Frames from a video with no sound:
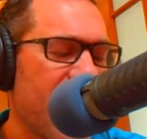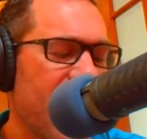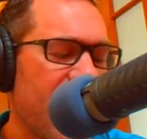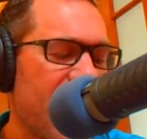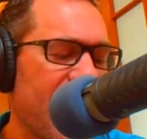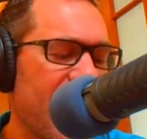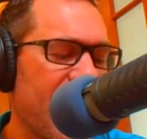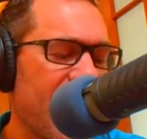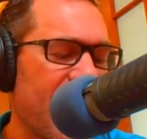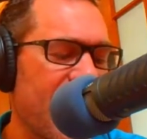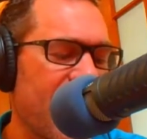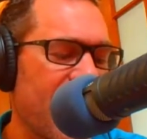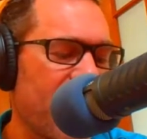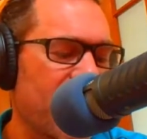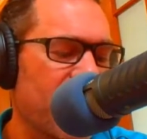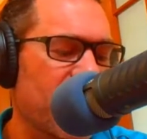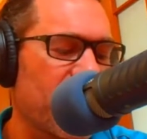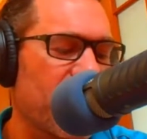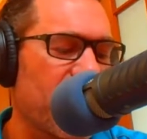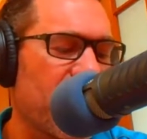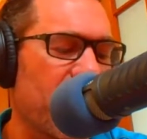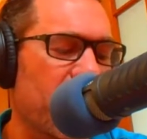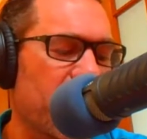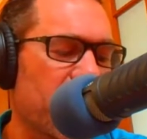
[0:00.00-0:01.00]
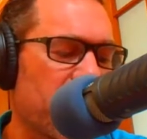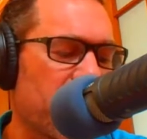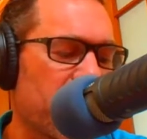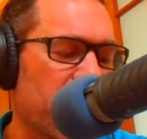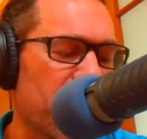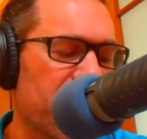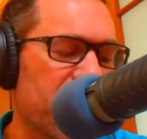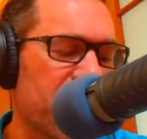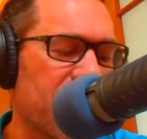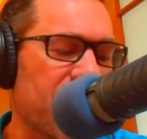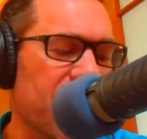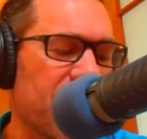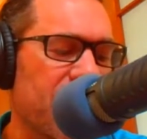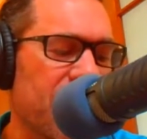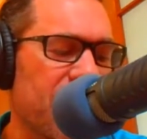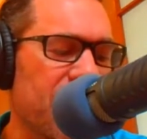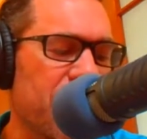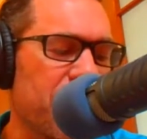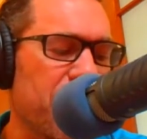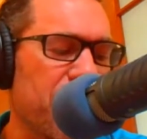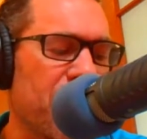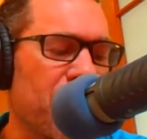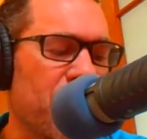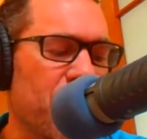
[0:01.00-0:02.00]
So that was a particularly
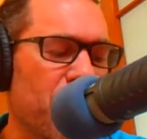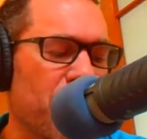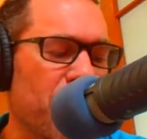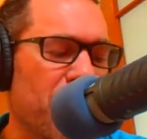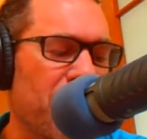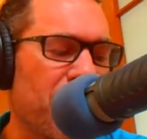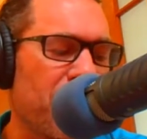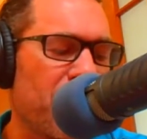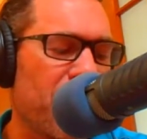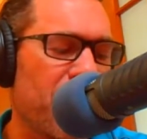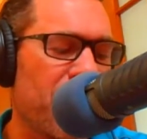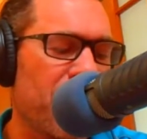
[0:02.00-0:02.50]
special memory,